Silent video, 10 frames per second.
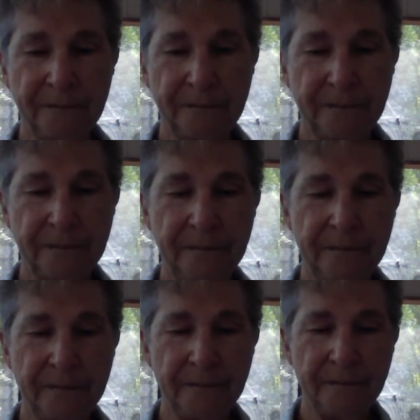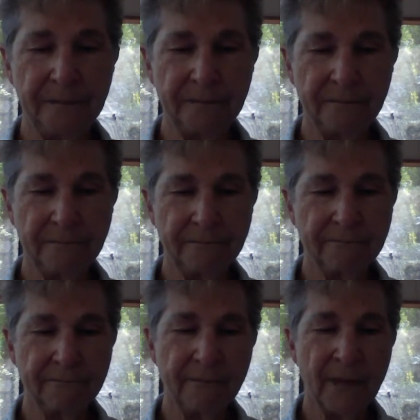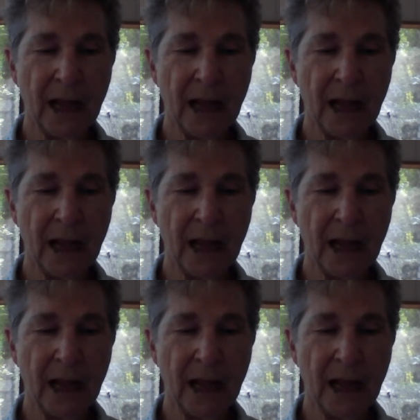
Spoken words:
No one is speaking in this clip.